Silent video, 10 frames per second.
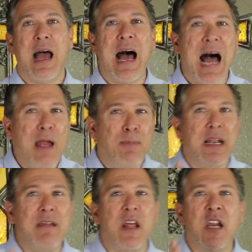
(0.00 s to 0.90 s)
I
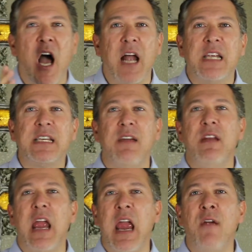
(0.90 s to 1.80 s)
believe that God has
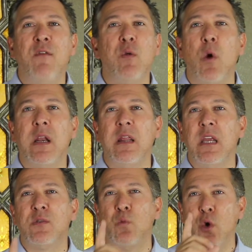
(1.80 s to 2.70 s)
given everyone in
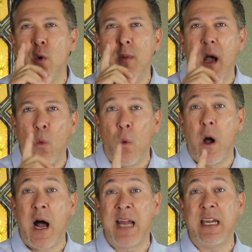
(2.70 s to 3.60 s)
this room
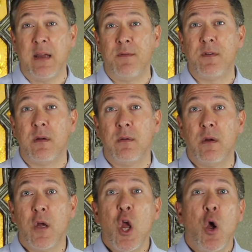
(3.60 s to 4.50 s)
a gift.
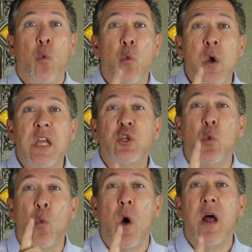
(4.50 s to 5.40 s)
Which
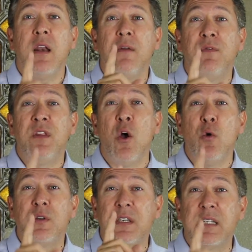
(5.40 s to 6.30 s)
one of
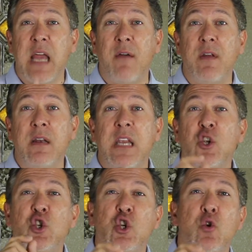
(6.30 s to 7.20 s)
those seven
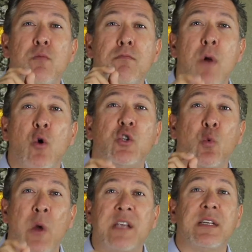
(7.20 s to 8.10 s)
did you most
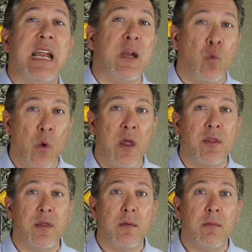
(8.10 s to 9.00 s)
resonate
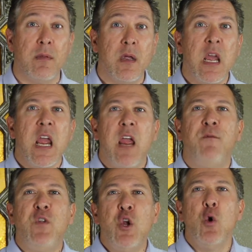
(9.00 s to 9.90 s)
with?
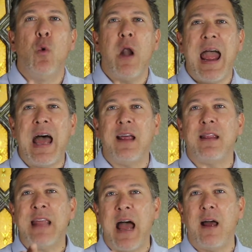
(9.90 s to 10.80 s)
If you were at
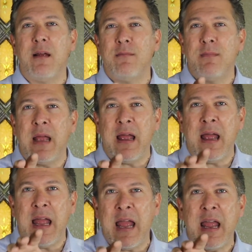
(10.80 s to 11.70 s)
that,
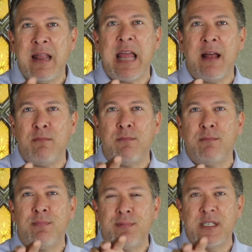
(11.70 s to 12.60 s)
at that
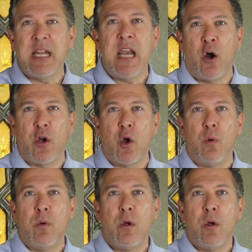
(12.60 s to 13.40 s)
scenario,